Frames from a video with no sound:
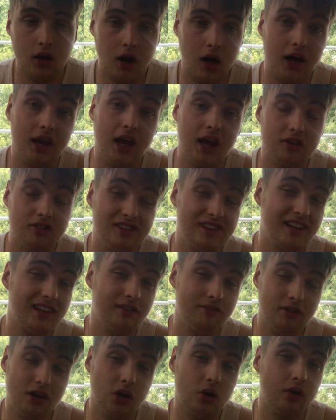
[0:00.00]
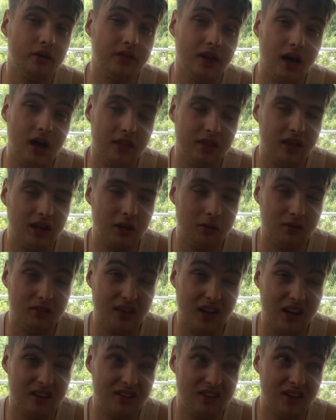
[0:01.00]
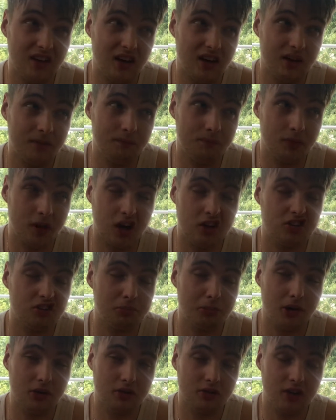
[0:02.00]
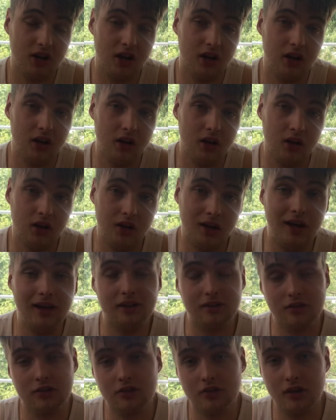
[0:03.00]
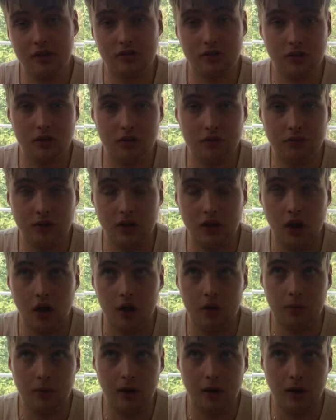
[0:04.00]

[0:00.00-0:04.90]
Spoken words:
I actually did a video on that, I think it was yesterday. I just posted it. It's a good video